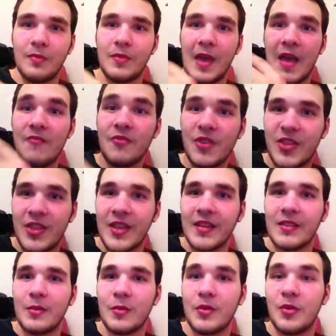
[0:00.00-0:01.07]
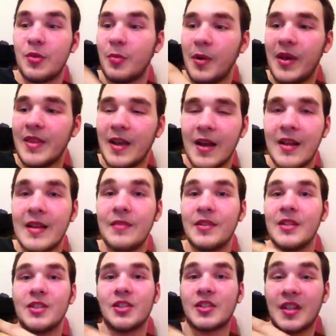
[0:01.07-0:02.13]
everything, the way that I lived
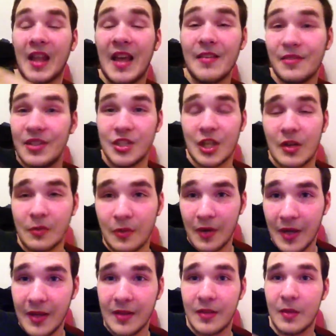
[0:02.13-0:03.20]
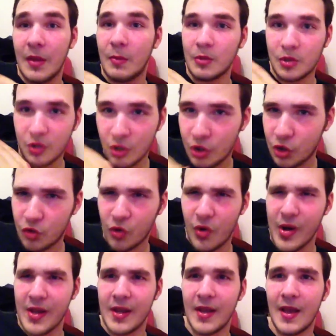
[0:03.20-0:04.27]
and just life in general. It was
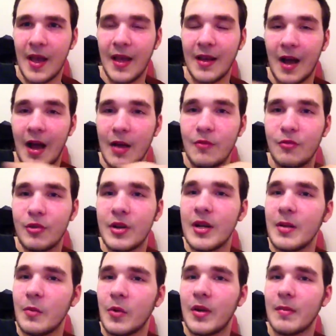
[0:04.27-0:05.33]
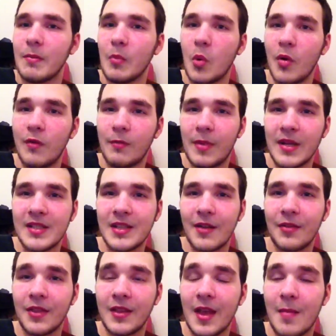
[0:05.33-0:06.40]
destroying it, and I really wanted more for
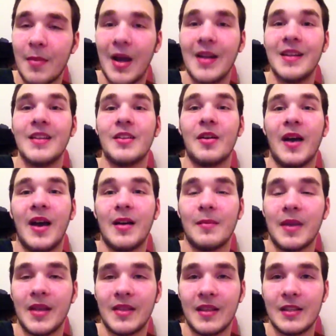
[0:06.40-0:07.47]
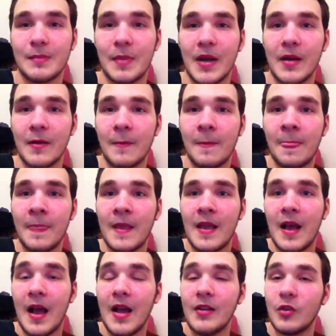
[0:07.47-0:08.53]
myself than that, but I didn't know how to make things better.
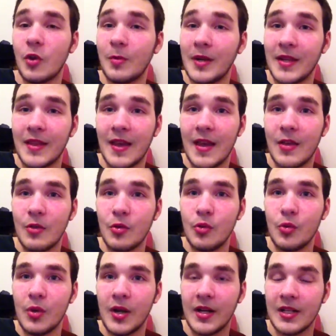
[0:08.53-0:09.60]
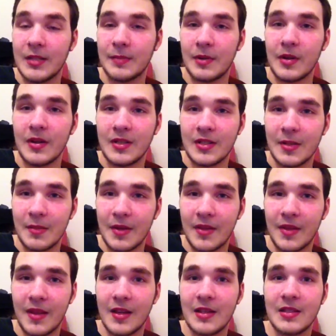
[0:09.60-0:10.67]
I had nobody there who had experienced similar
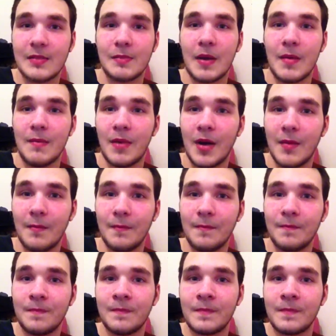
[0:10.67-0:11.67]
things. My mum,